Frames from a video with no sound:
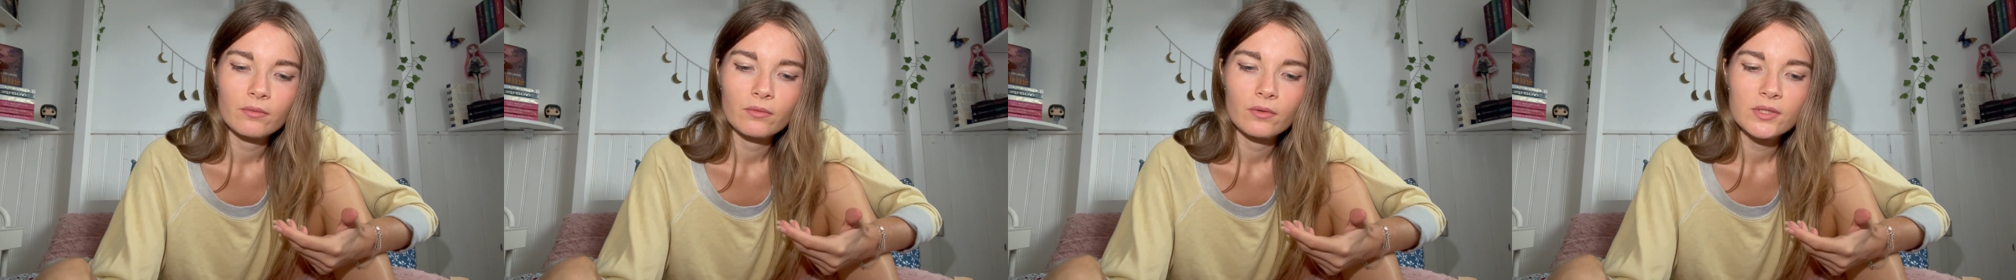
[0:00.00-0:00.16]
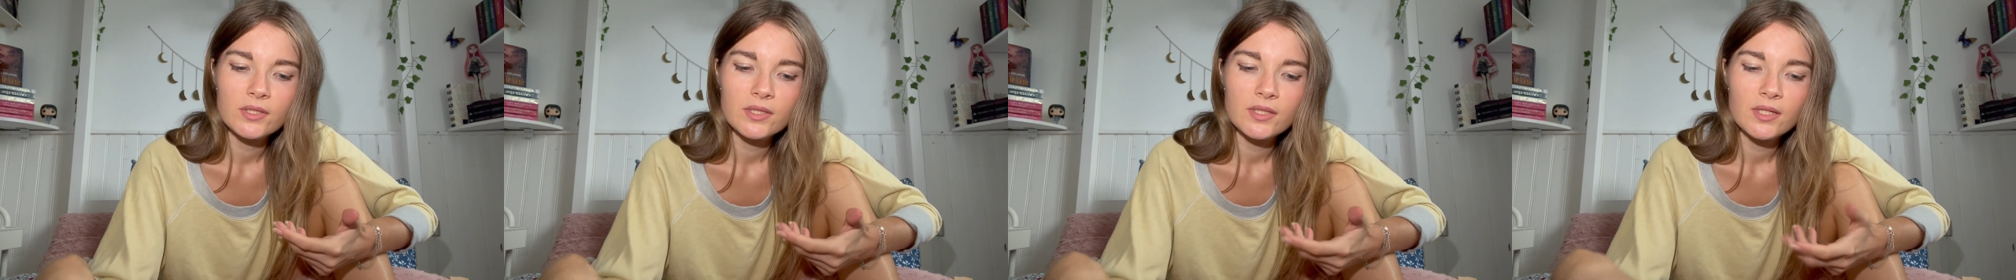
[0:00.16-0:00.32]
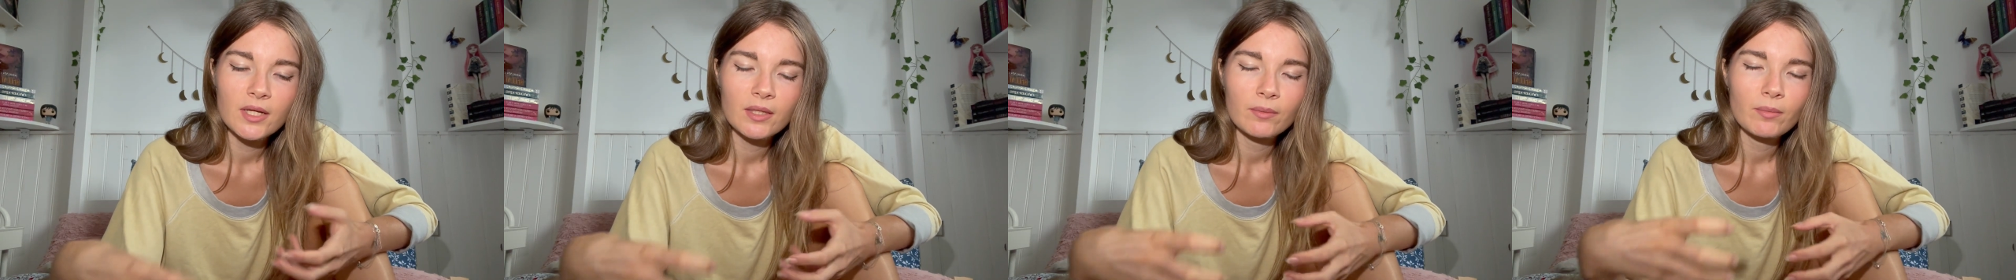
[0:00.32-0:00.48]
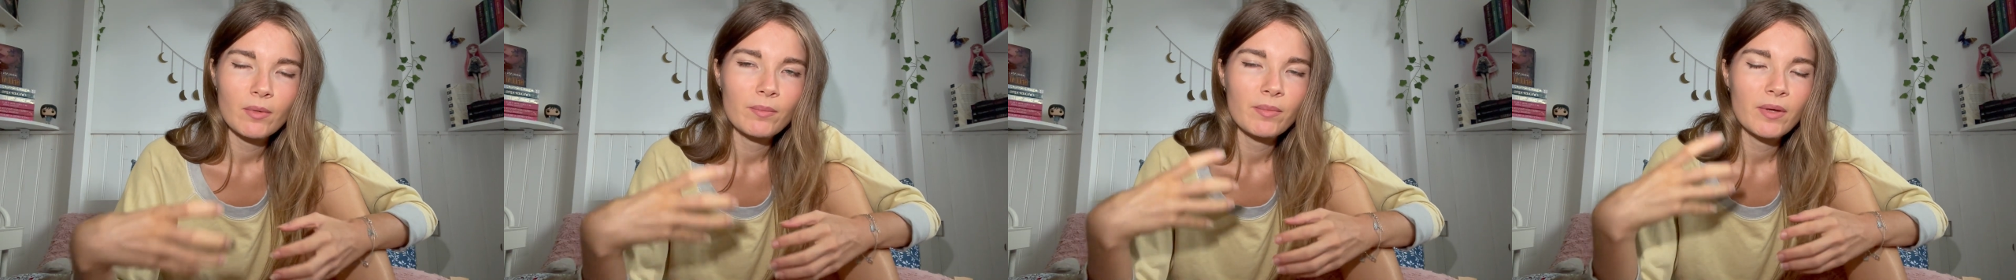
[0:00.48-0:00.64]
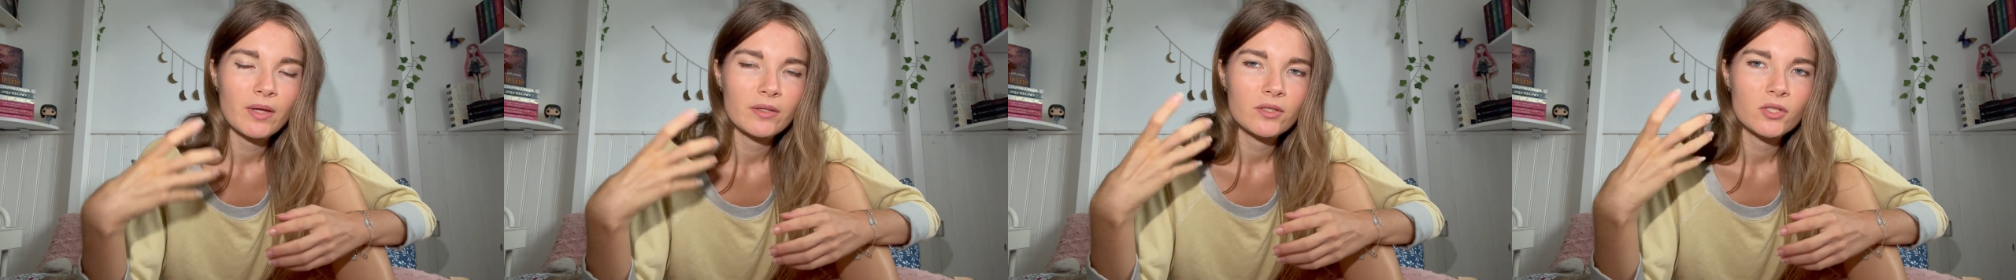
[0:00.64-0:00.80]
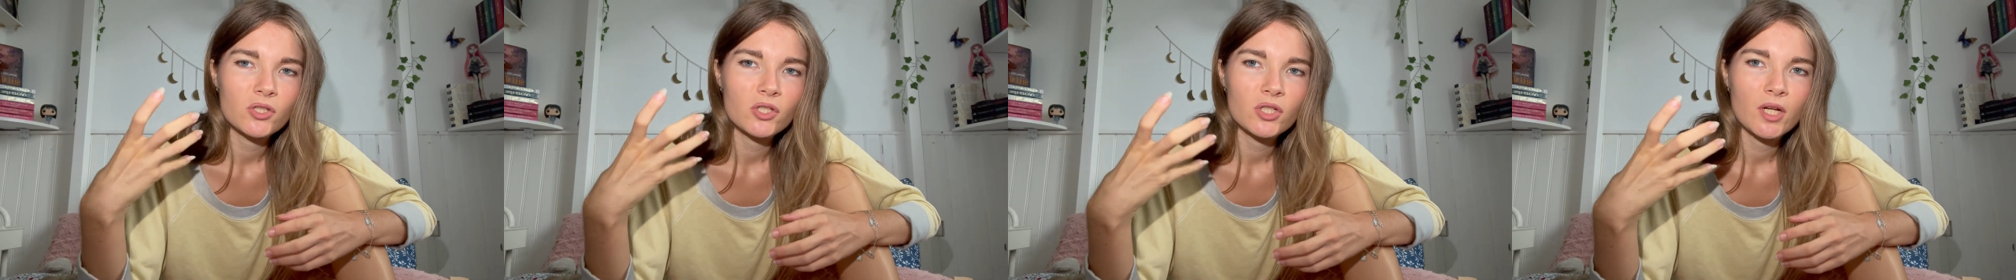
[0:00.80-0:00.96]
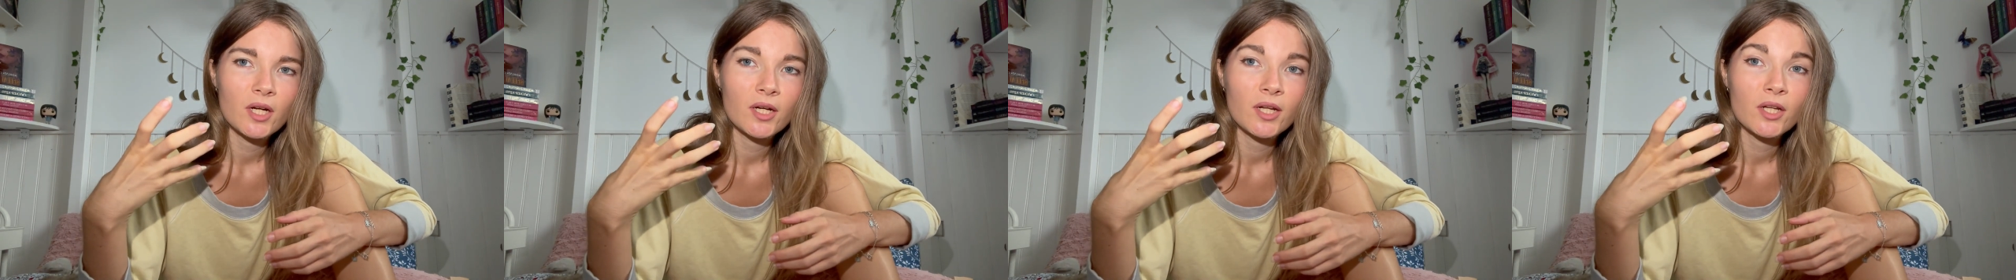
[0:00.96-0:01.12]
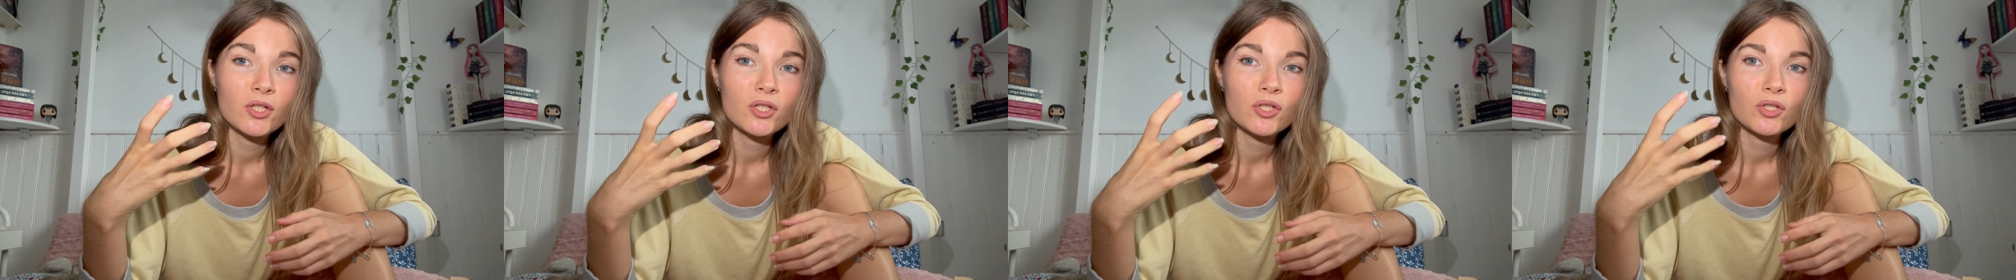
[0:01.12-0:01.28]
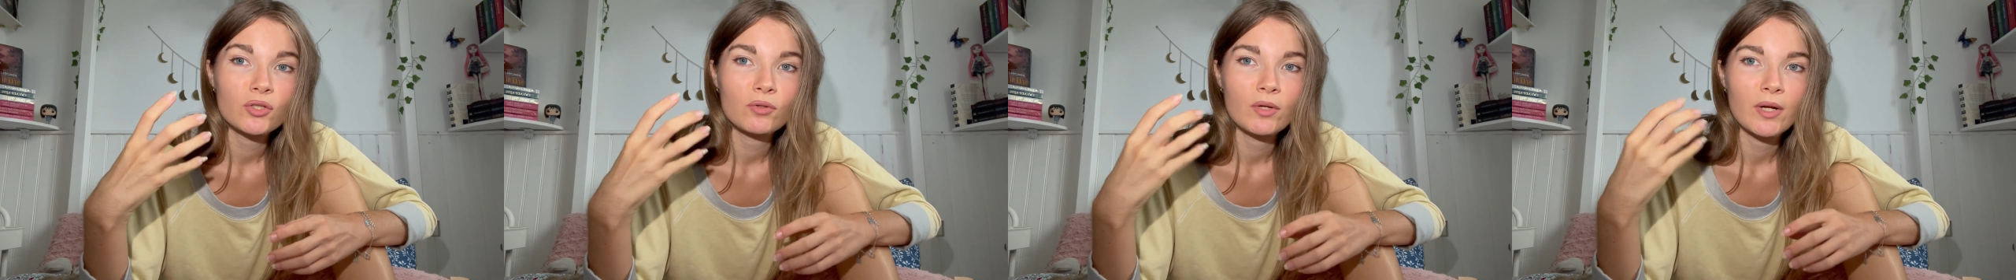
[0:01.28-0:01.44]
see it maybe as a
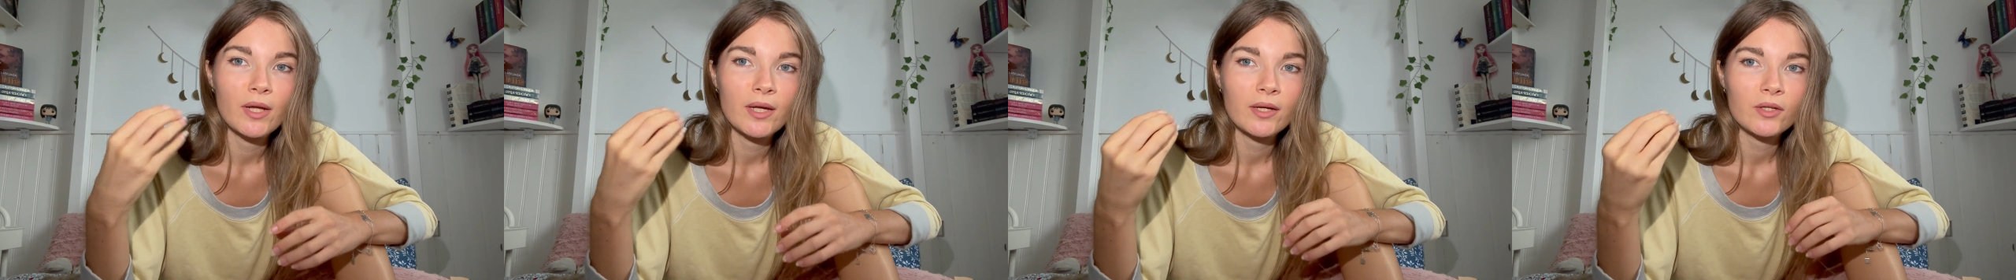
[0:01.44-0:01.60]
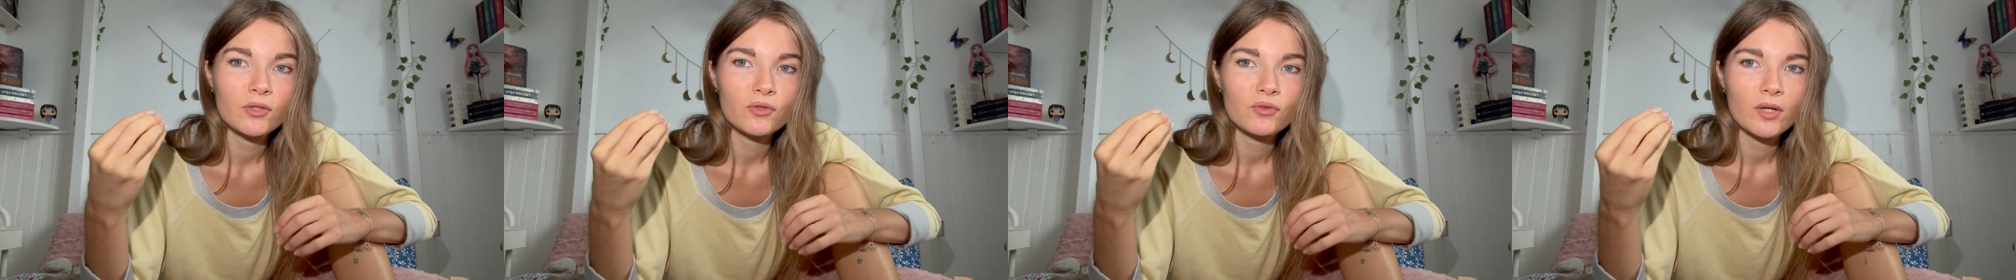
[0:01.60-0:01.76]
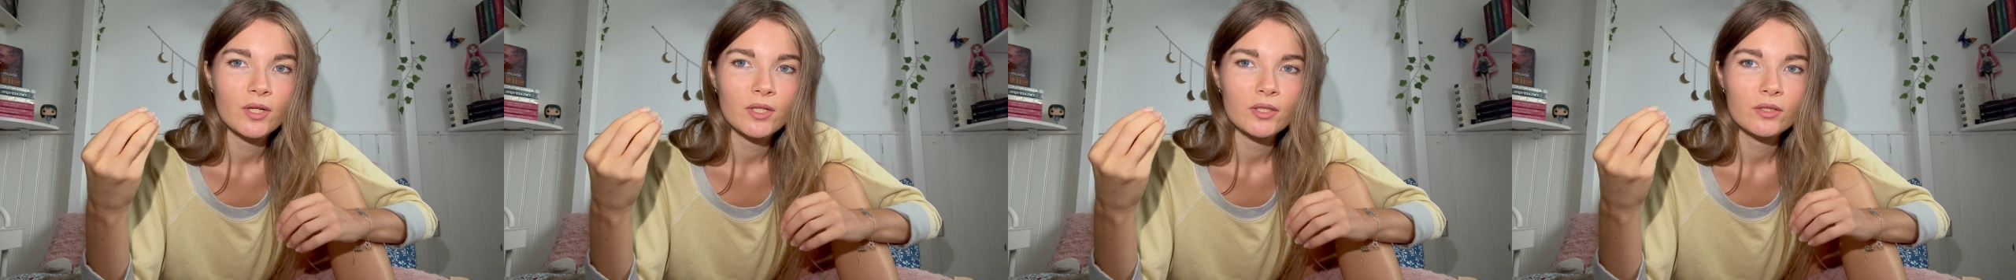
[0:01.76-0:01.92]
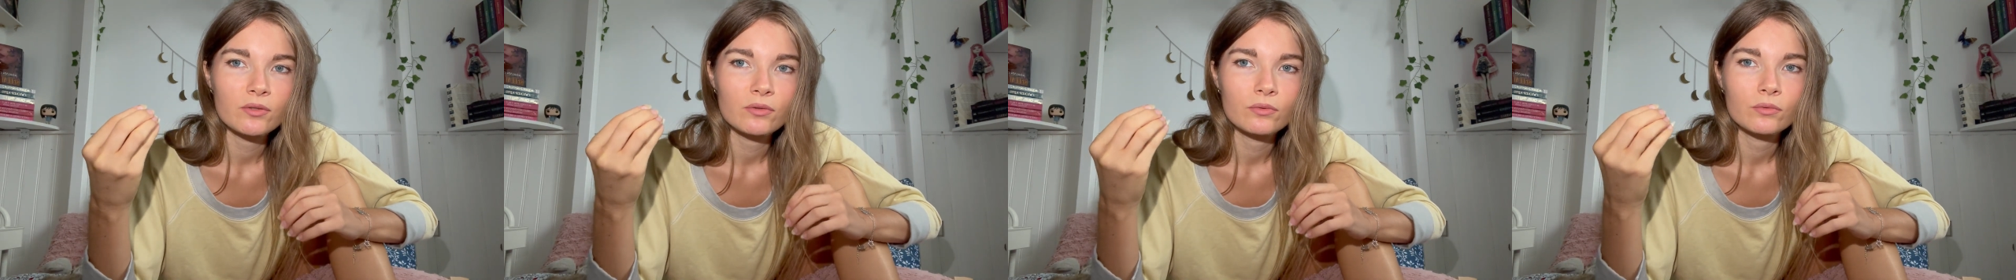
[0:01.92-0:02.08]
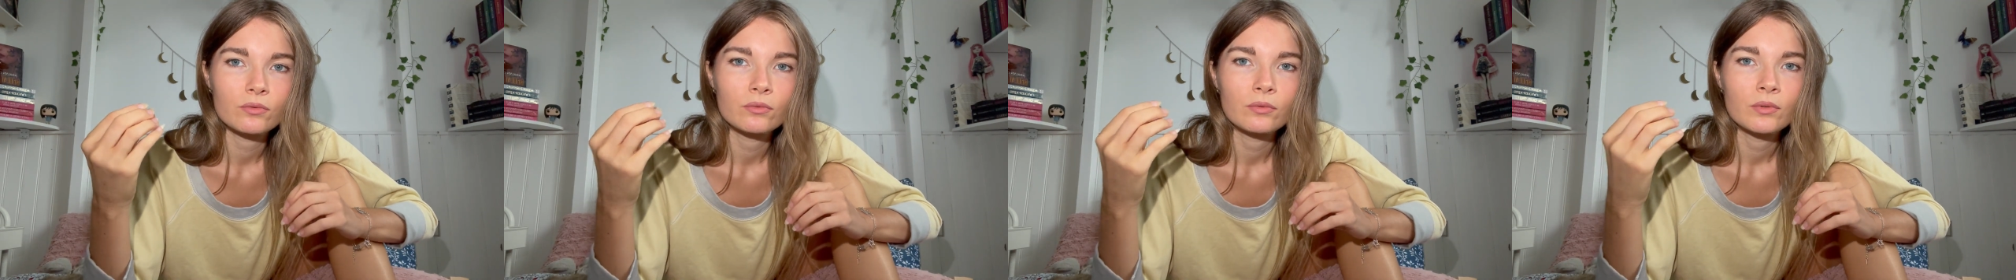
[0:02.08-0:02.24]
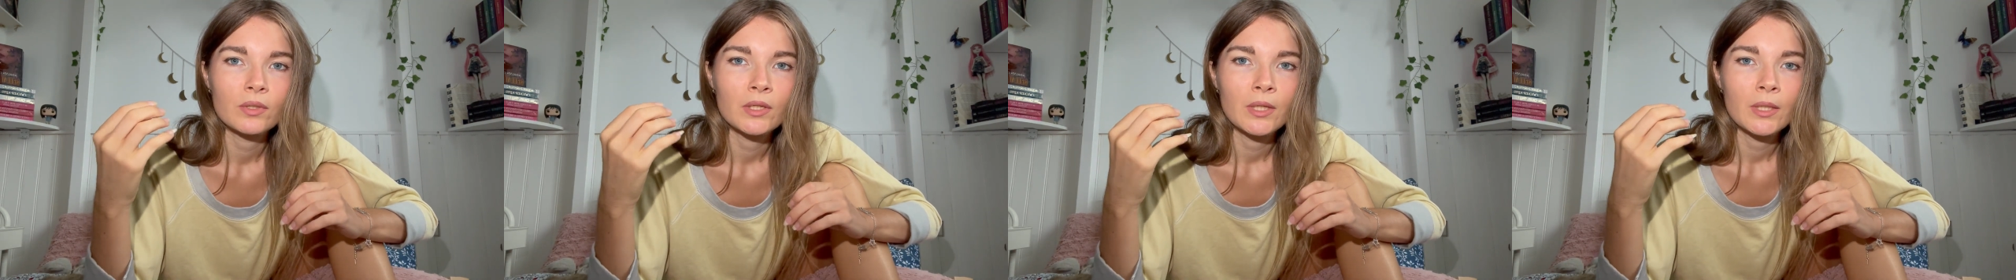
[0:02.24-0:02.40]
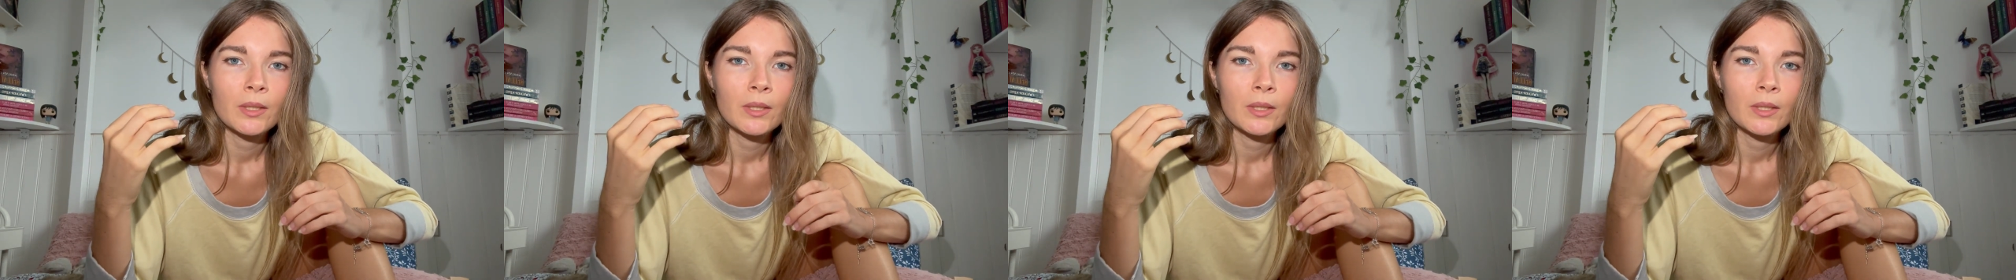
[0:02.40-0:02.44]
challenge to like try to